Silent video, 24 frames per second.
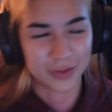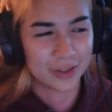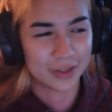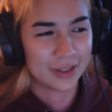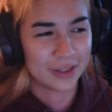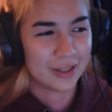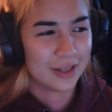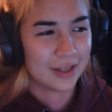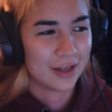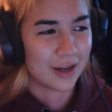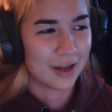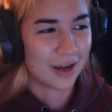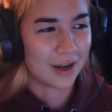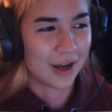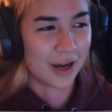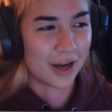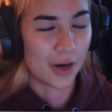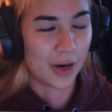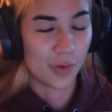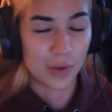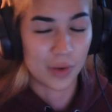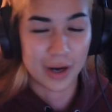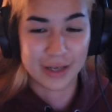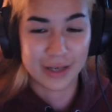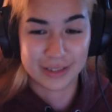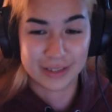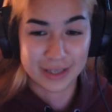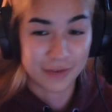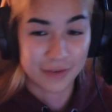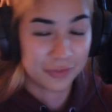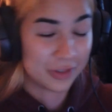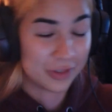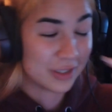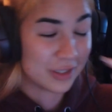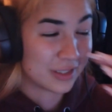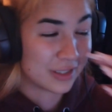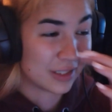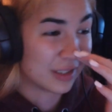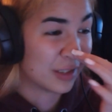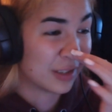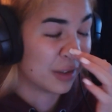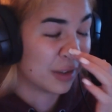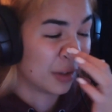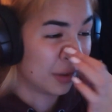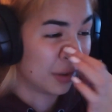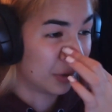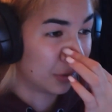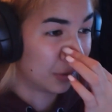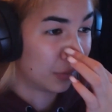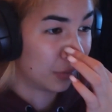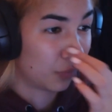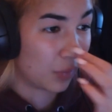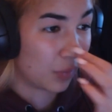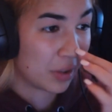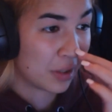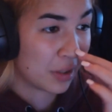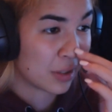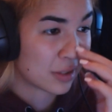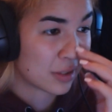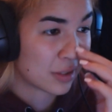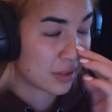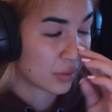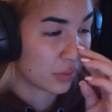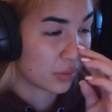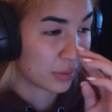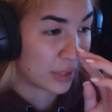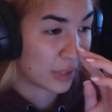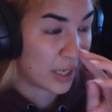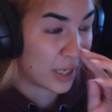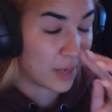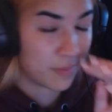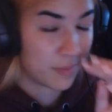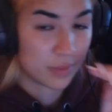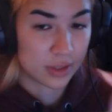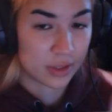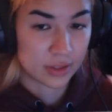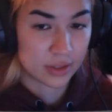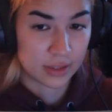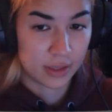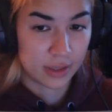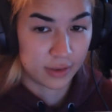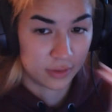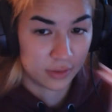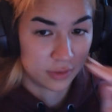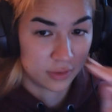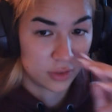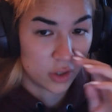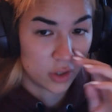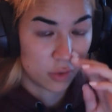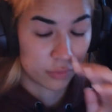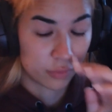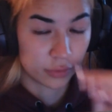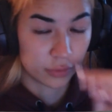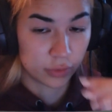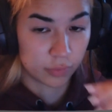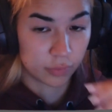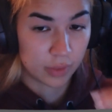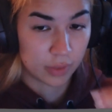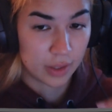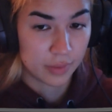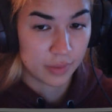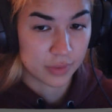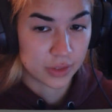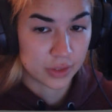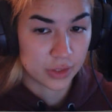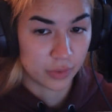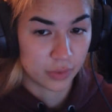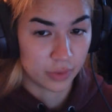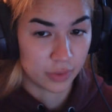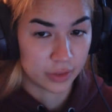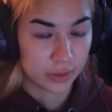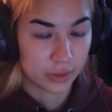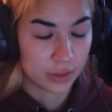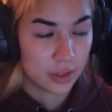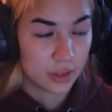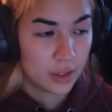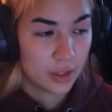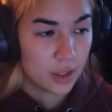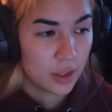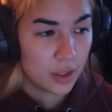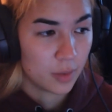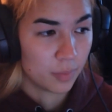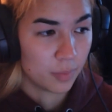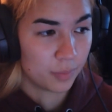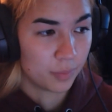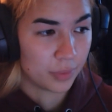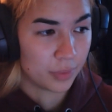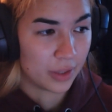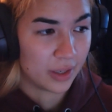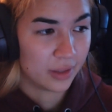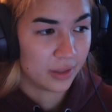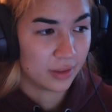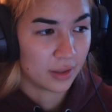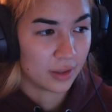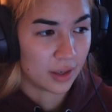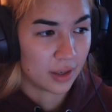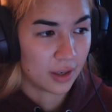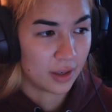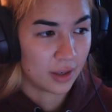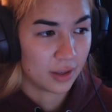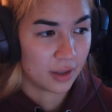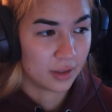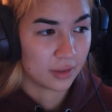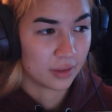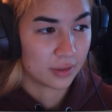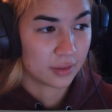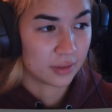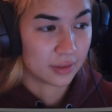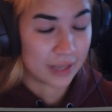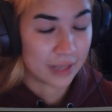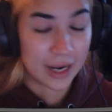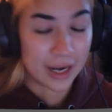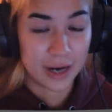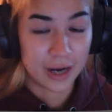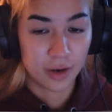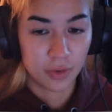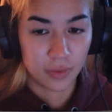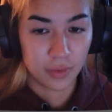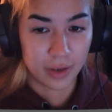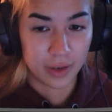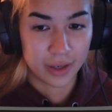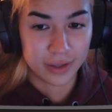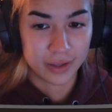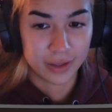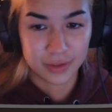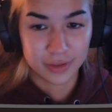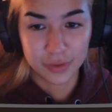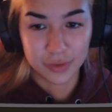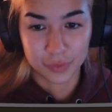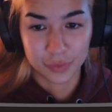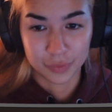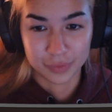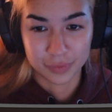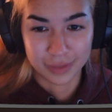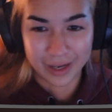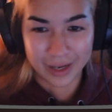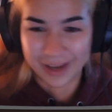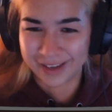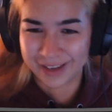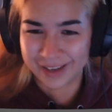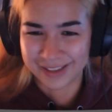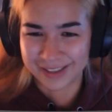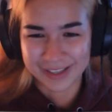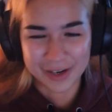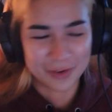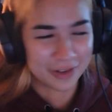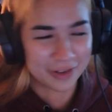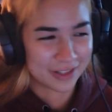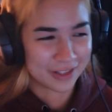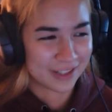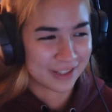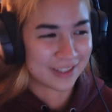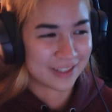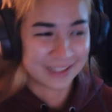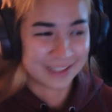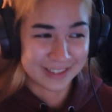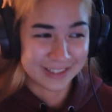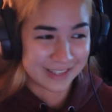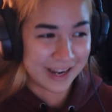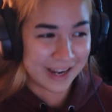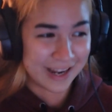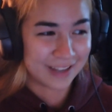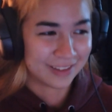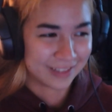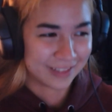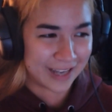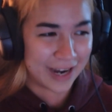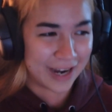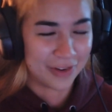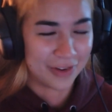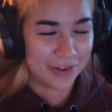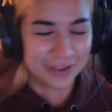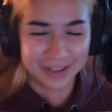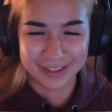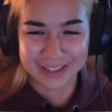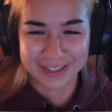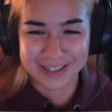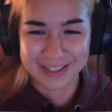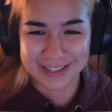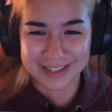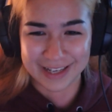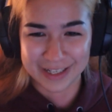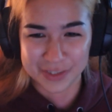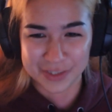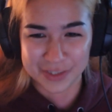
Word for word: mm-hmm. uh, I definitely didn't l- win a single game because I had no clue what I was doing, but now I do. I know exactly how all of these decks win,